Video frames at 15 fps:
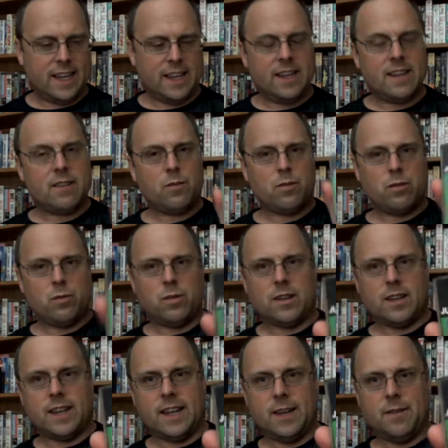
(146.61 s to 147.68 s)
and this was one
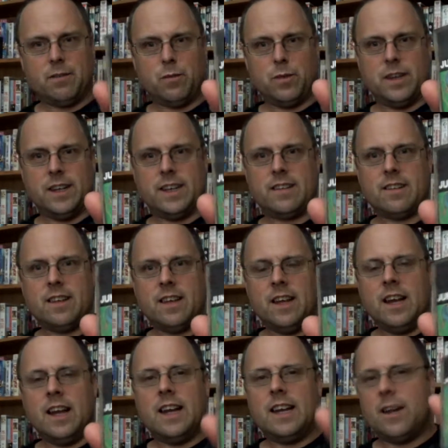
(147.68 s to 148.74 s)
of the games with it.
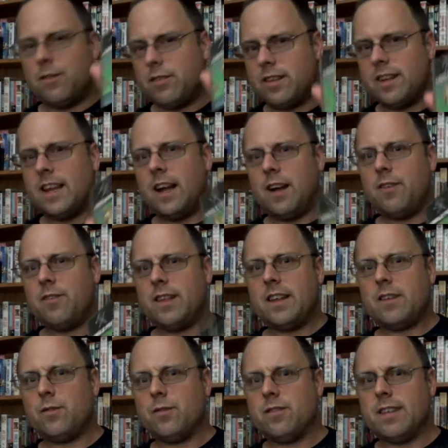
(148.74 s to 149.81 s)
Now I still have the
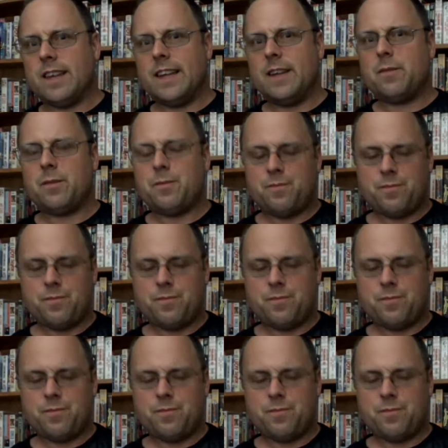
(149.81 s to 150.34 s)
actual tape.